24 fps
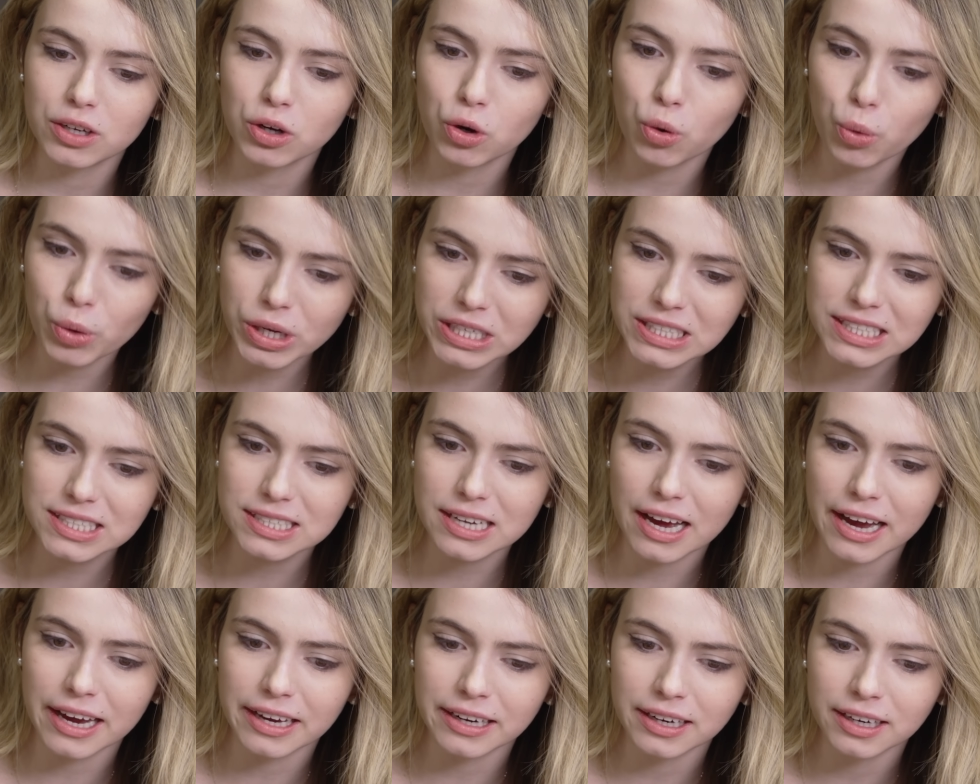queen
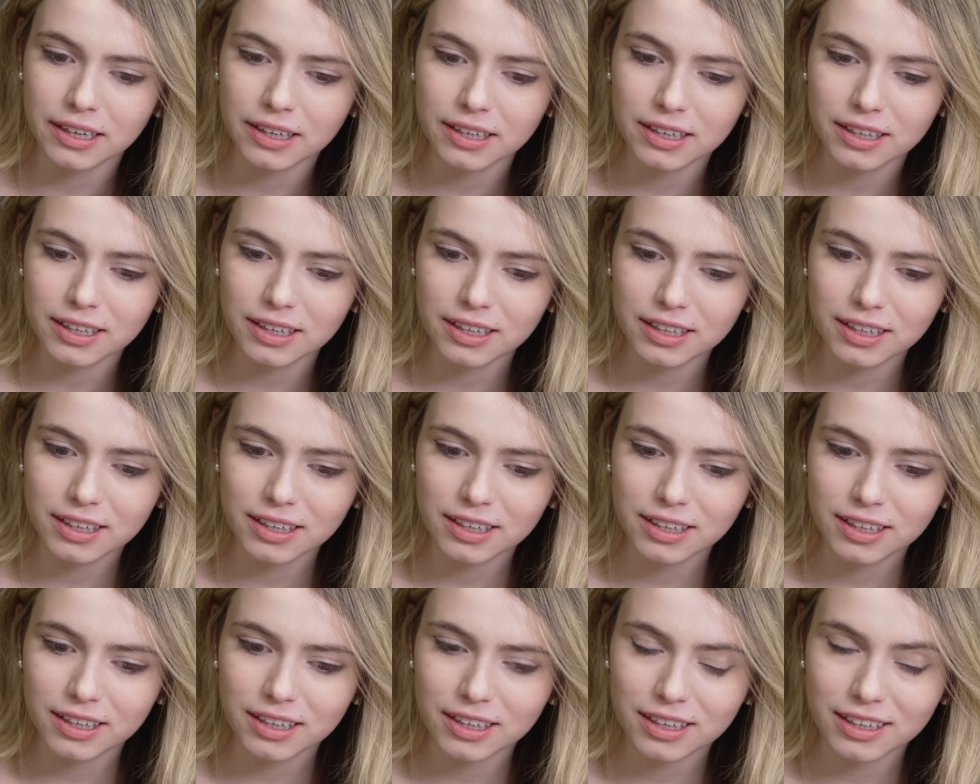side.
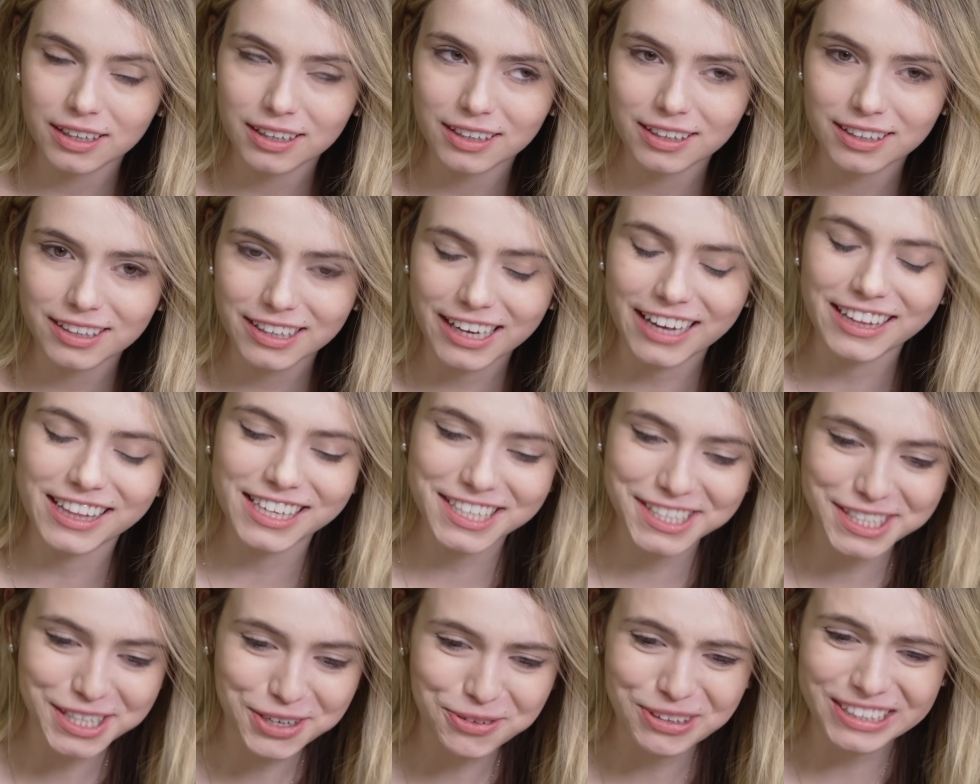Yeah,
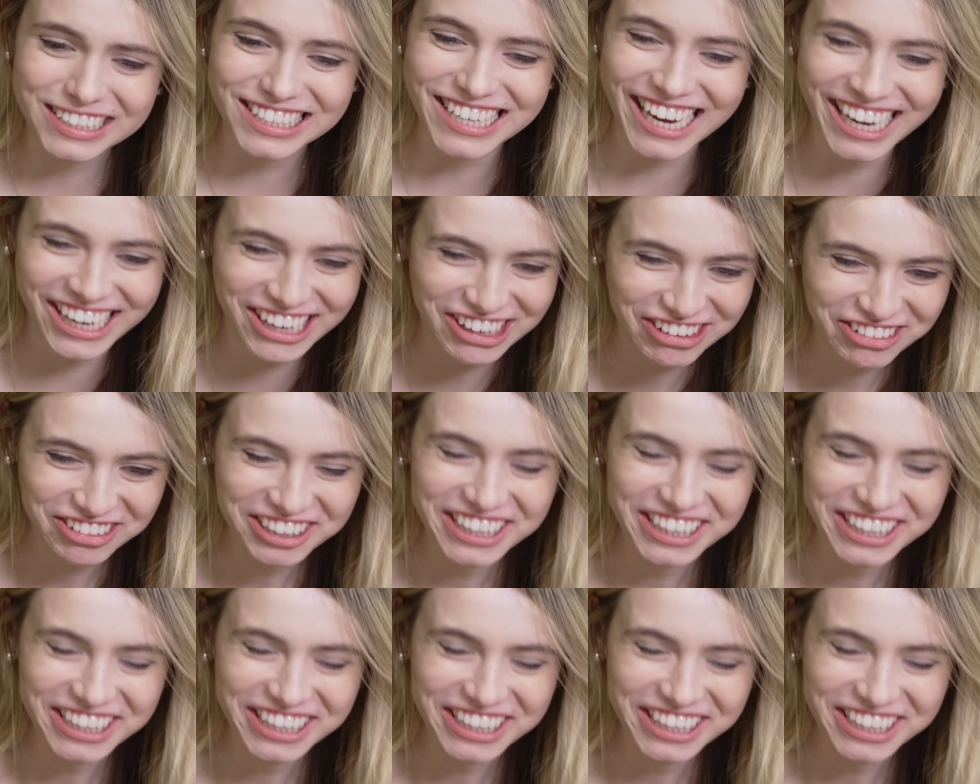there's the queen side.